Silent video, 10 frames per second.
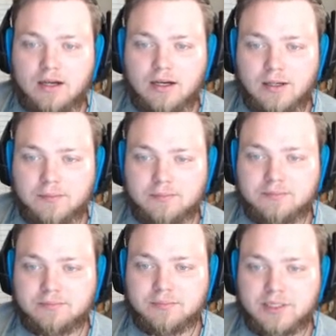
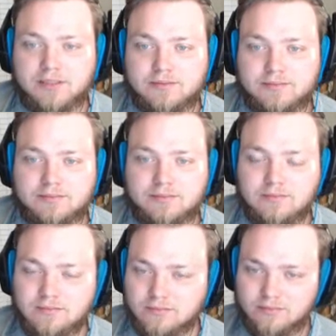But
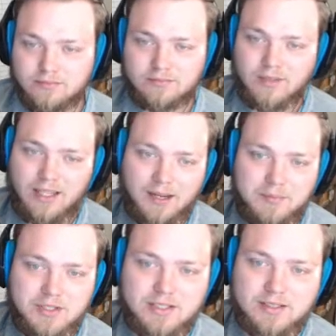yeah,
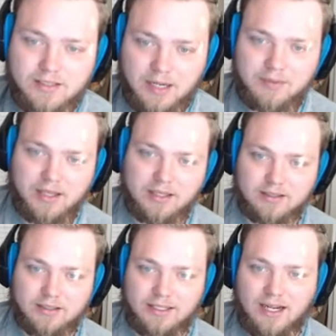I'm not
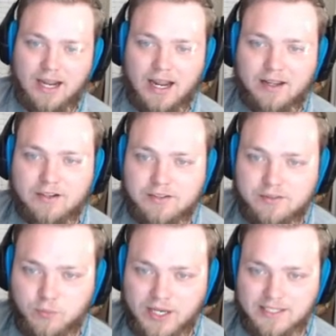like high on
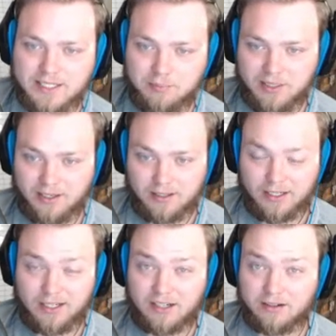wasting a pick on a
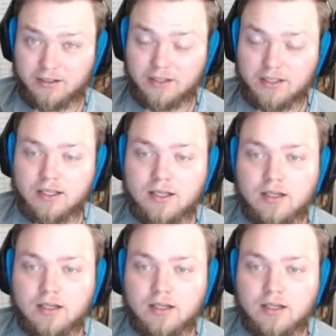kicker really,